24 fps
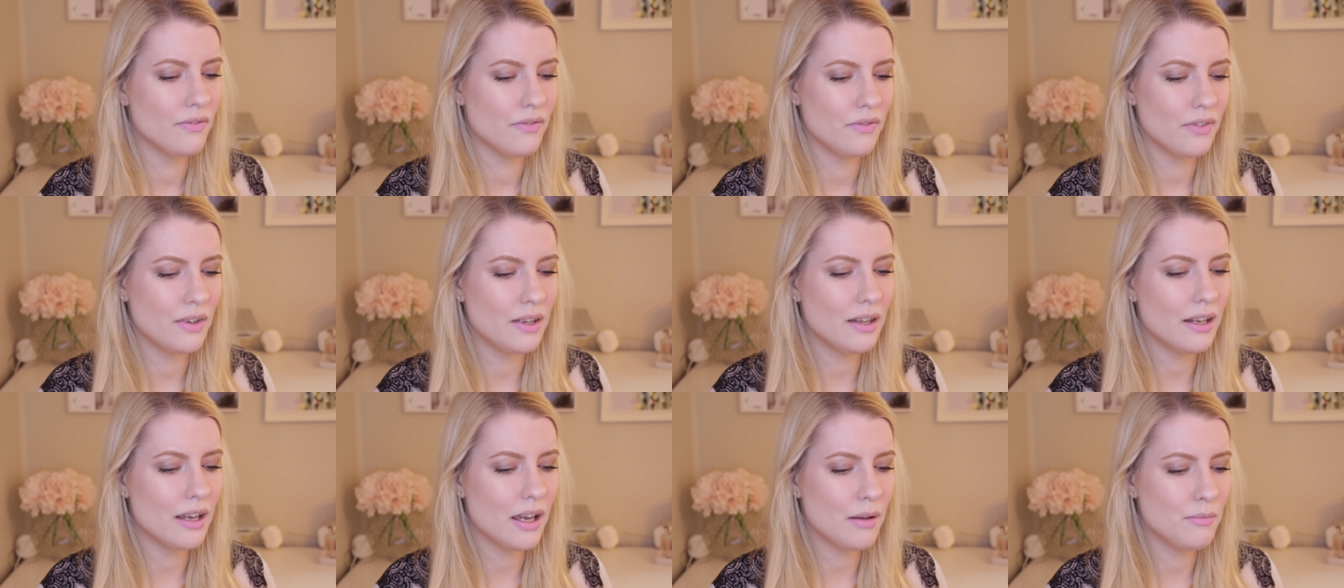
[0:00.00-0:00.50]
I
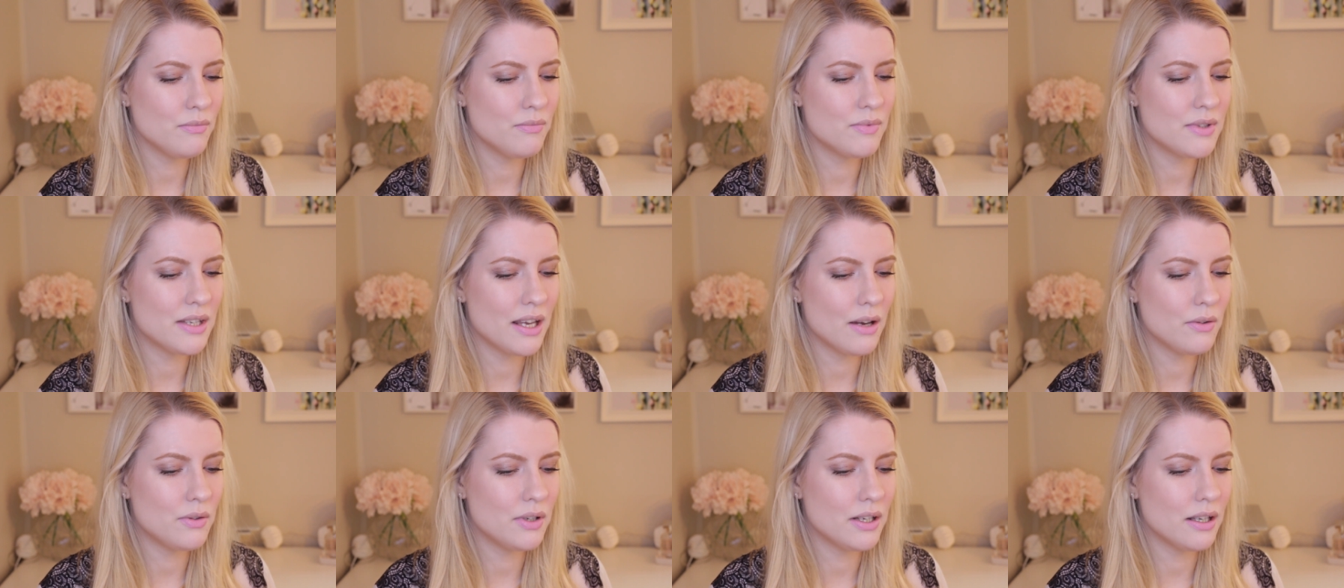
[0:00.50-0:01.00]
feel like I'm
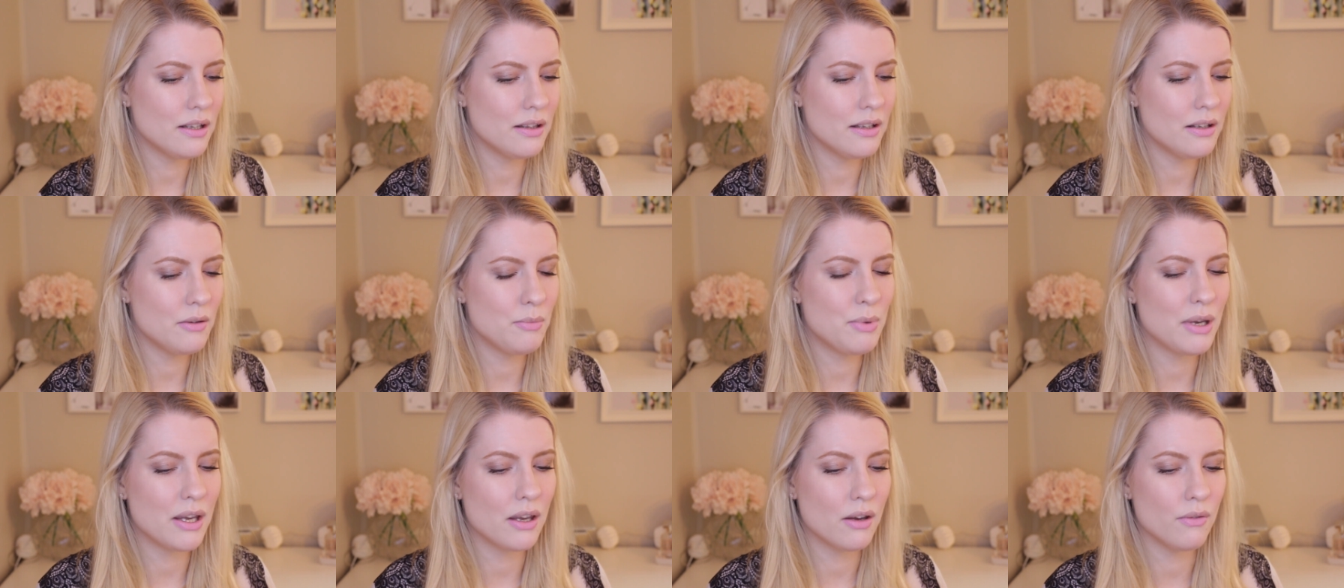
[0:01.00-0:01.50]
sounding a
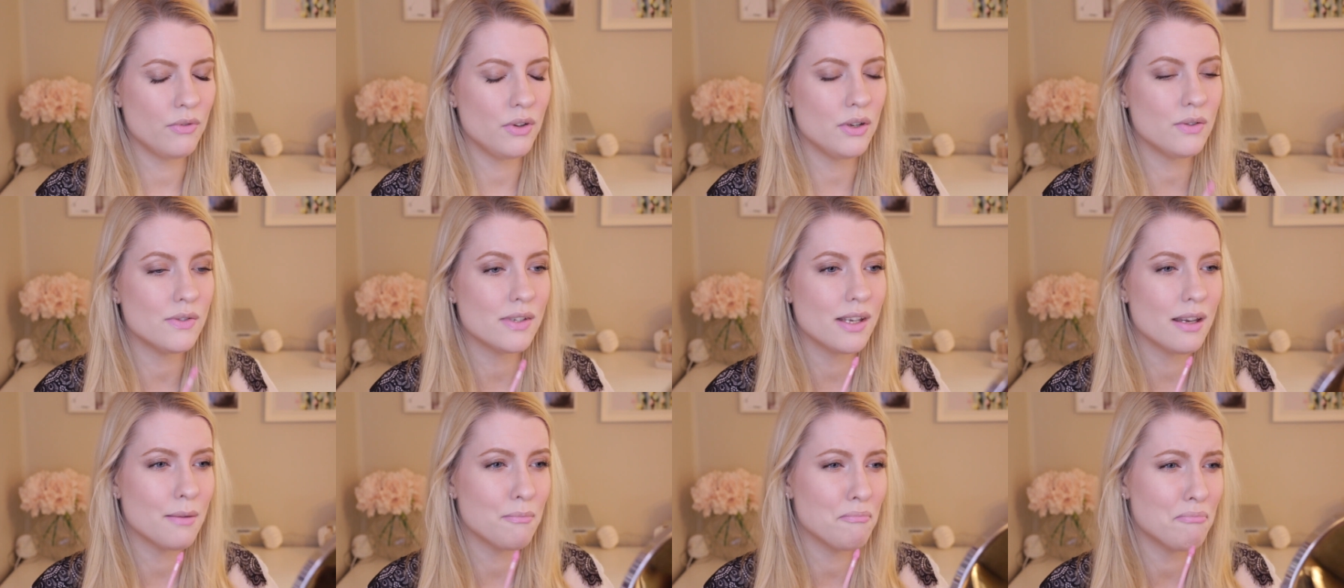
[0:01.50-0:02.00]
little bit
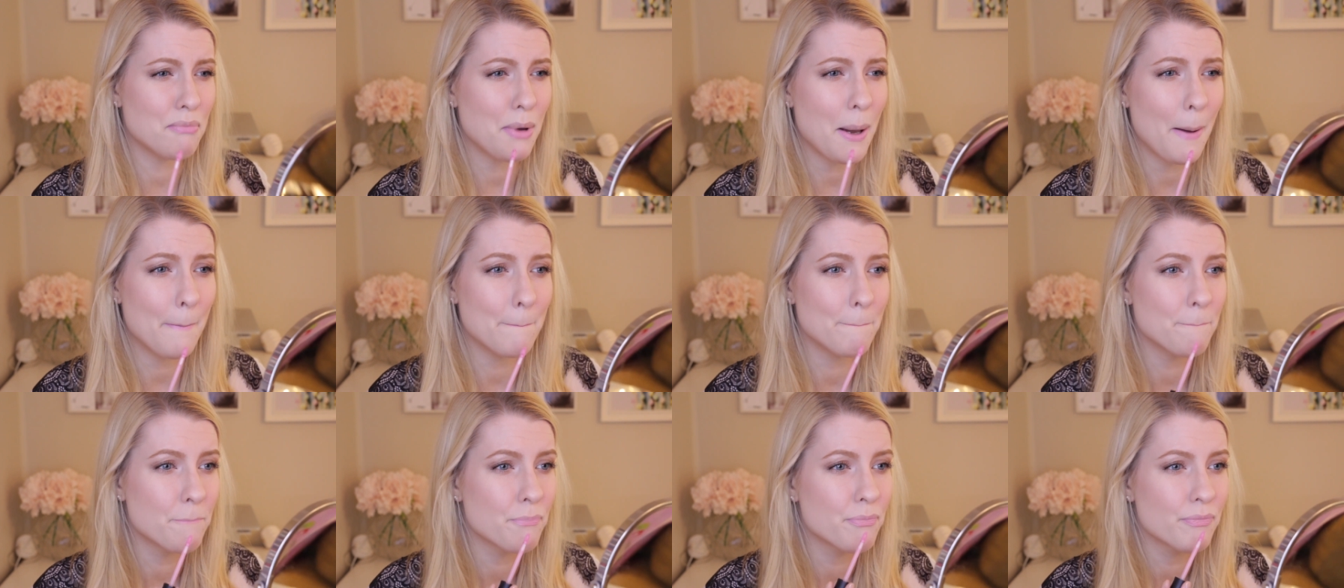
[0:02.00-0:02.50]
confusing,
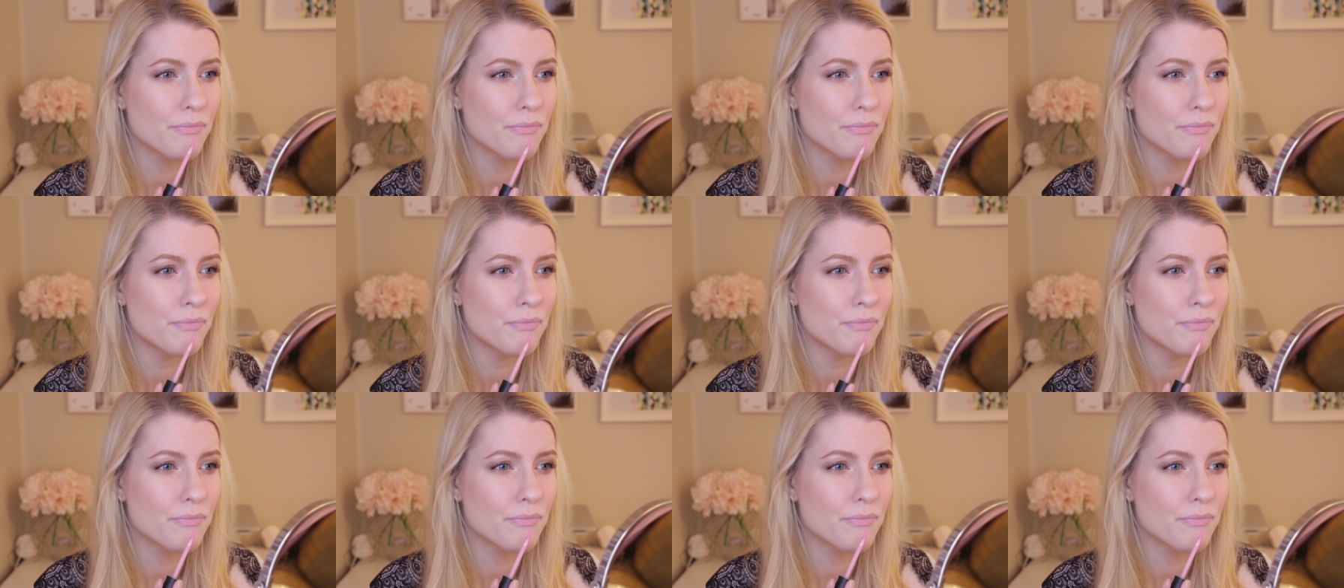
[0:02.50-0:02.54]
but